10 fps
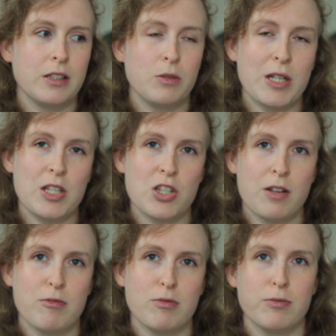we can
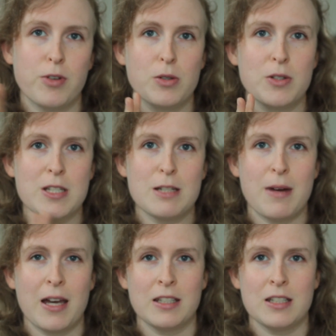shift from focused
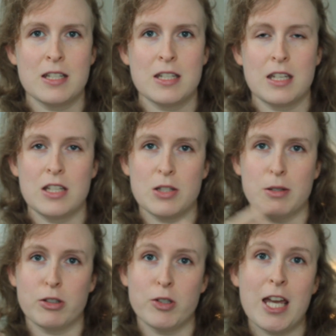demands into
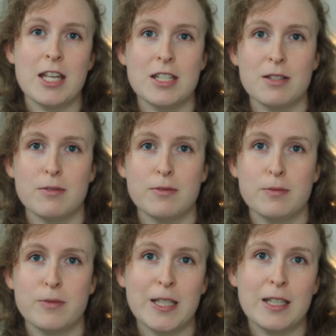creative
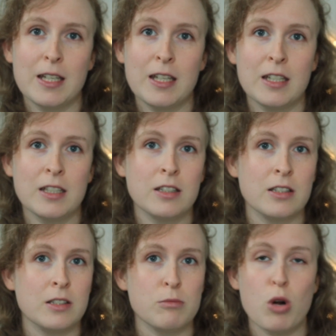thinking
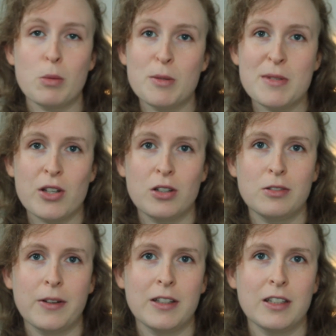and problem
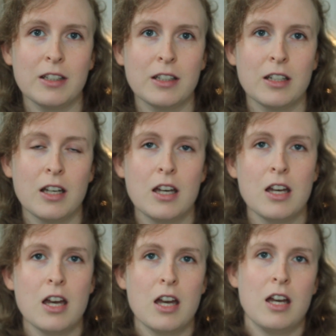solving,
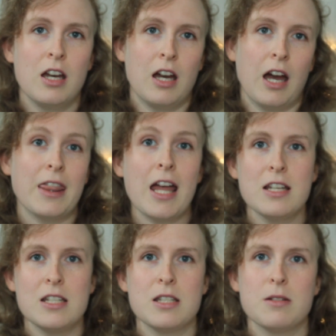and that
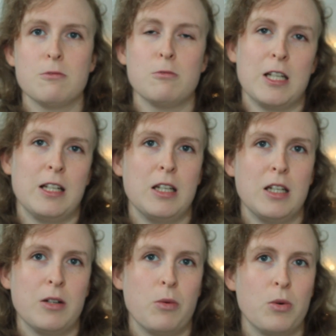is
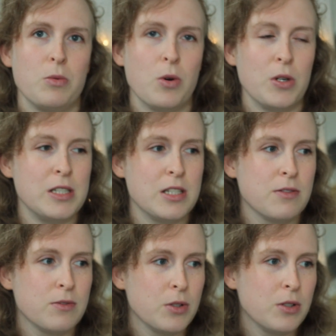really what
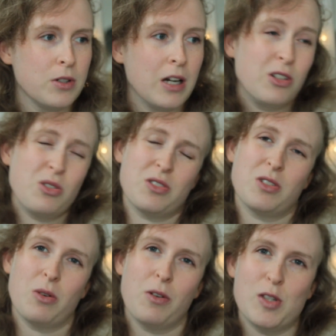it's for. And
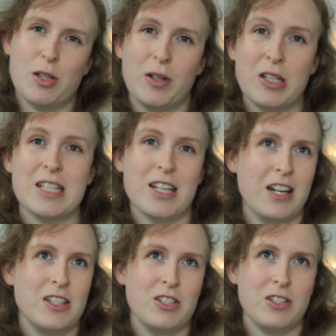also obviously when you're
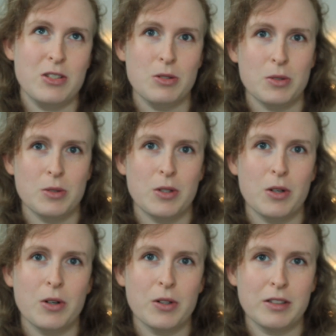tired you
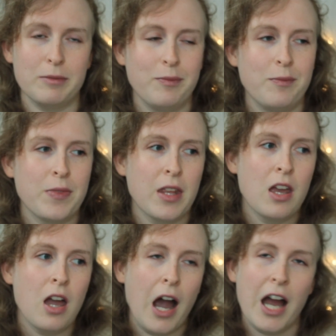yawn.
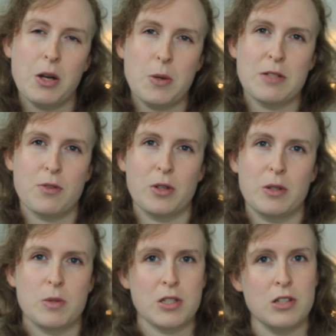I always thought
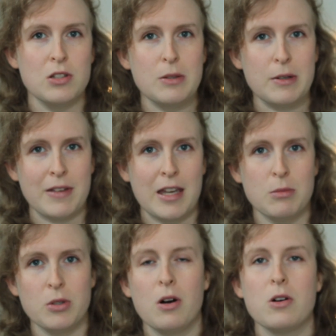it was to do with getting
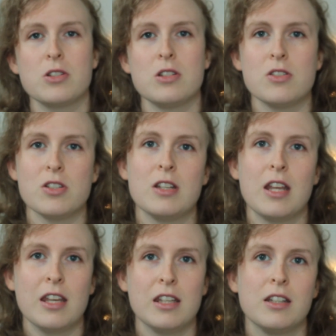more oxygen
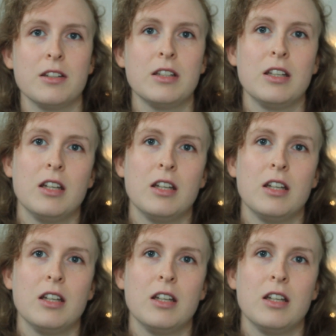in